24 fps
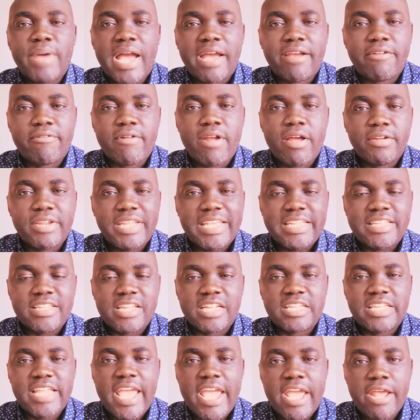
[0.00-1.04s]
background in
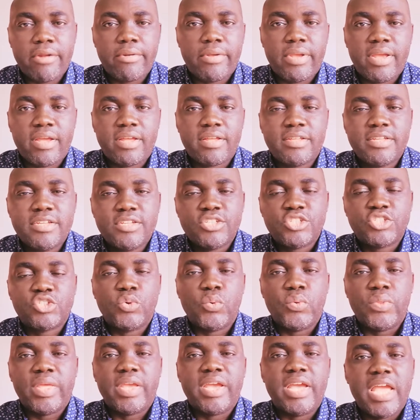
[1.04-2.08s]
that area,
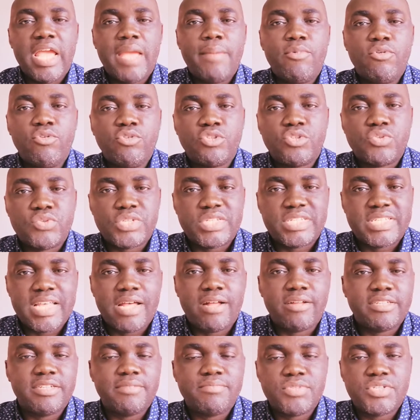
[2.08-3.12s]
so they are able to
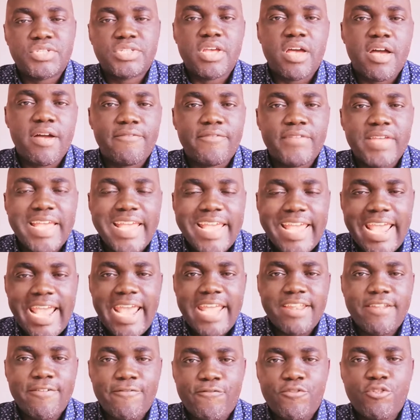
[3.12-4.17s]
sell themselves
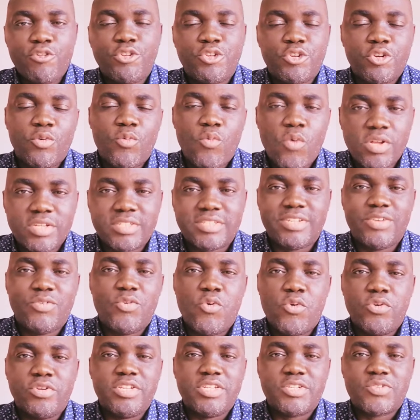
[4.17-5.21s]
in the future once they
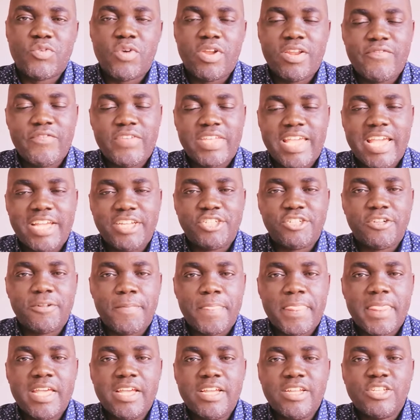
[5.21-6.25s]
hold this
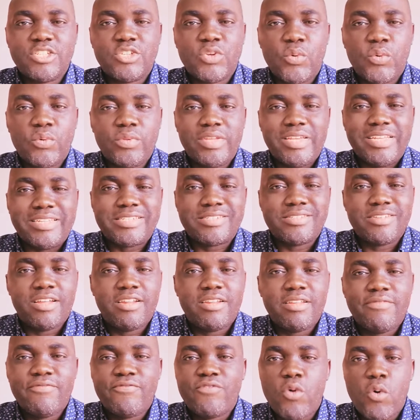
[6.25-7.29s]
qualification. So it's
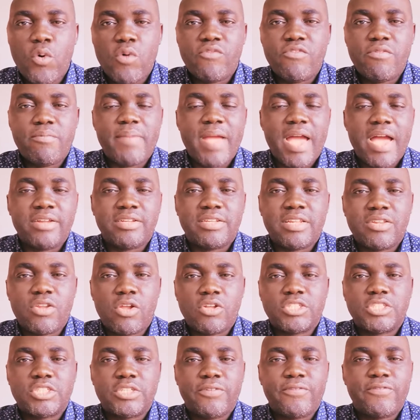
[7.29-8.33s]
not involved about a
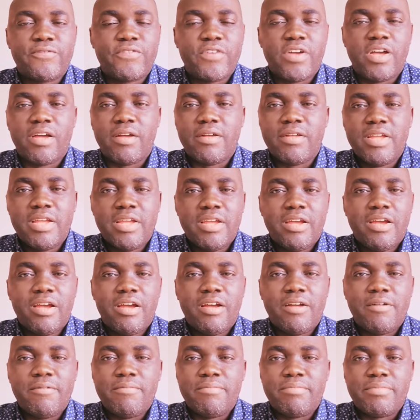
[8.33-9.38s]
lot of
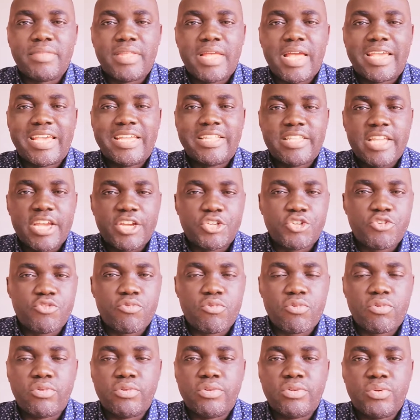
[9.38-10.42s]

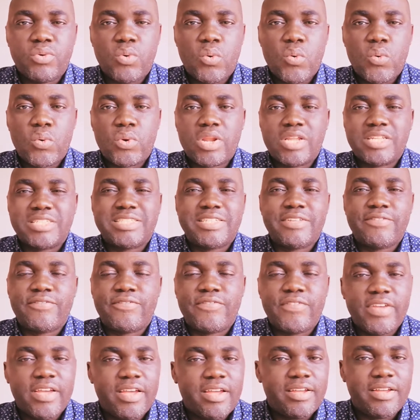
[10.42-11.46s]
architectural or lots of
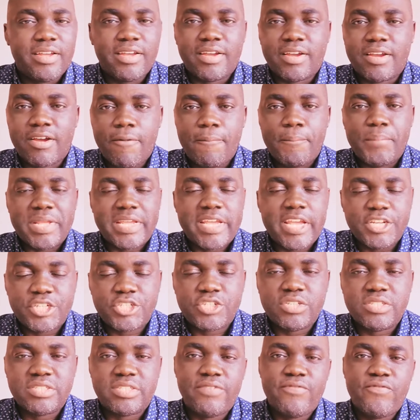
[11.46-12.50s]

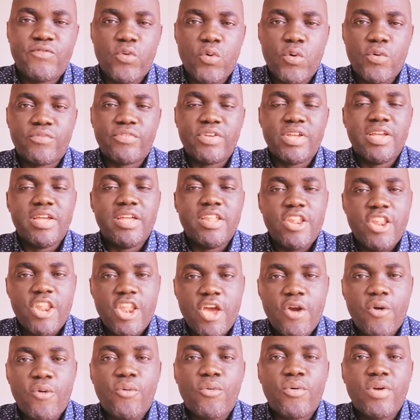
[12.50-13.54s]
complications involved.
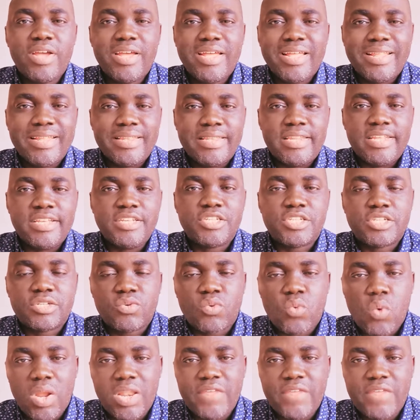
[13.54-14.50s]
No, this